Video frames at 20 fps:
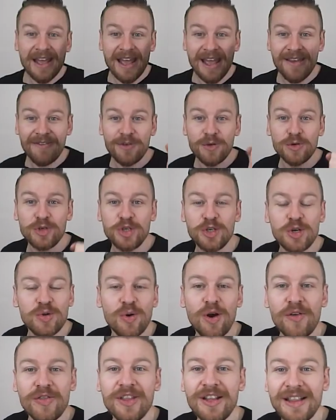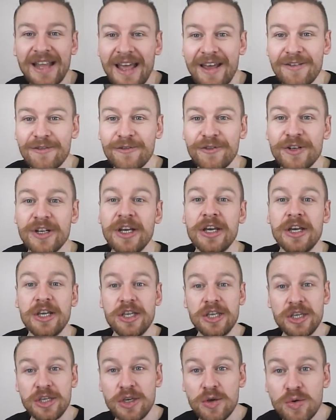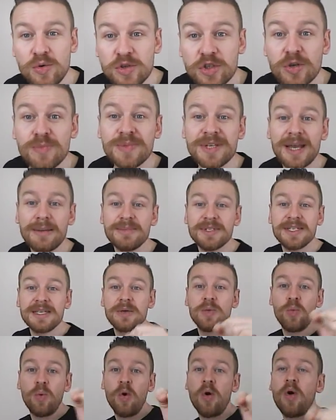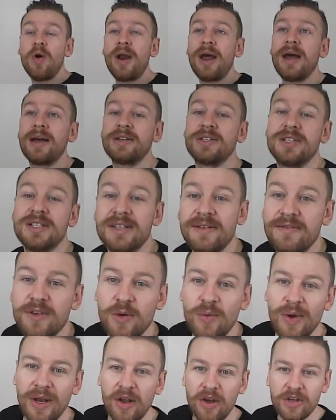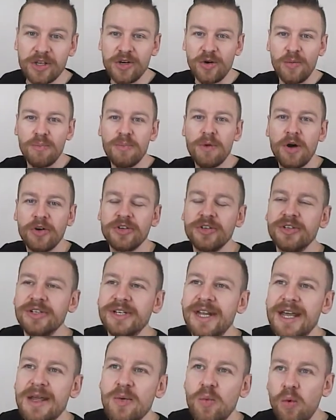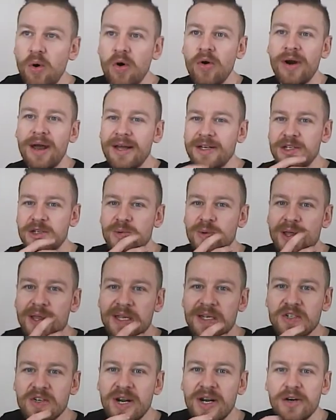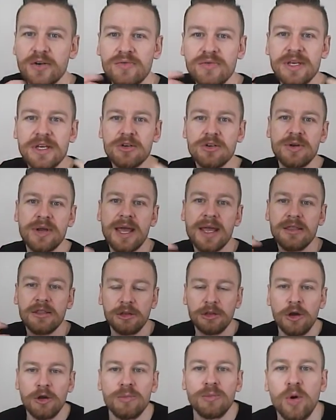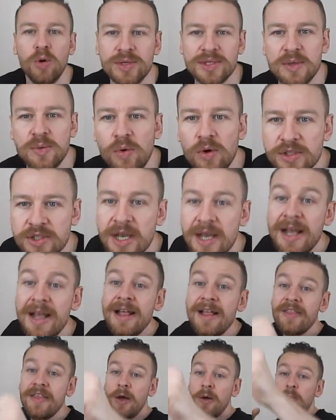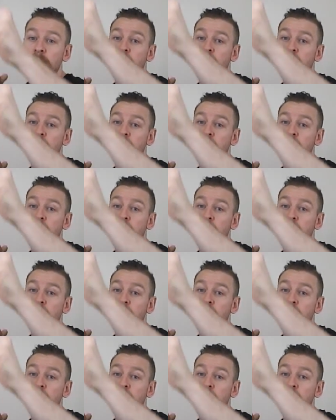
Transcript: If you shoot on the left, you sometimes see war archers, if you will, or, you know, modern day war archers where they're trying to recreate the longbow as it was. They'll